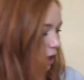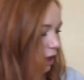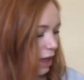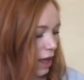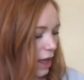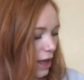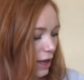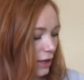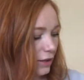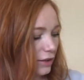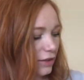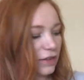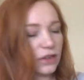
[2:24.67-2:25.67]

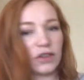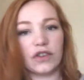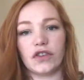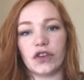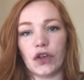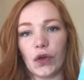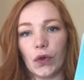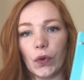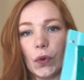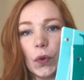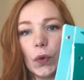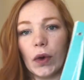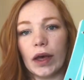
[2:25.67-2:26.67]
and
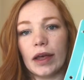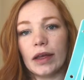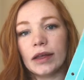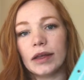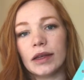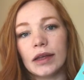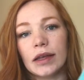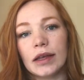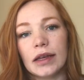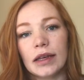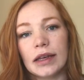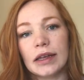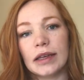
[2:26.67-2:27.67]
2
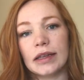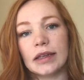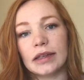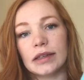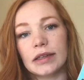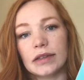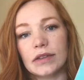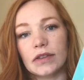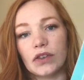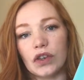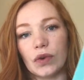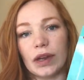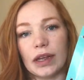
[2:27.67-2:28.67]

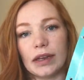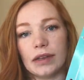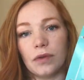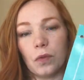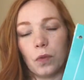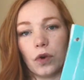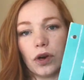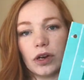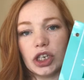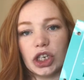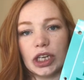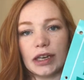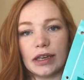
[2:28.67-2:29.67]
student
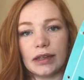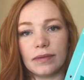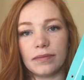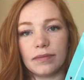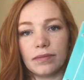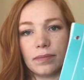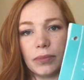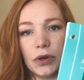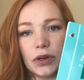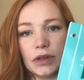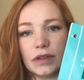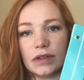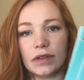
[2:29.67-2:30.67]
worksheet
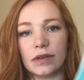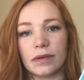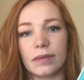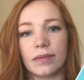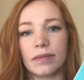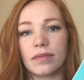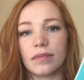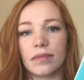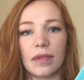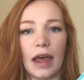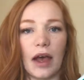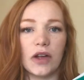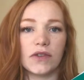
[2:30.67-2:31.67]
books
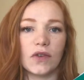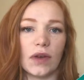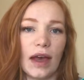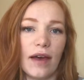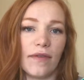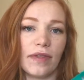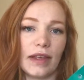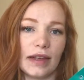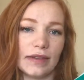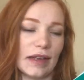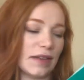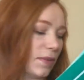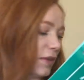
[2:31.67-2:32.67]
that also have the
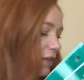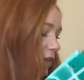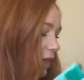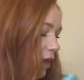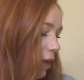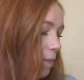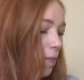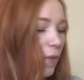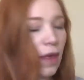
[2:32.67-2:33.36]
assessments in them,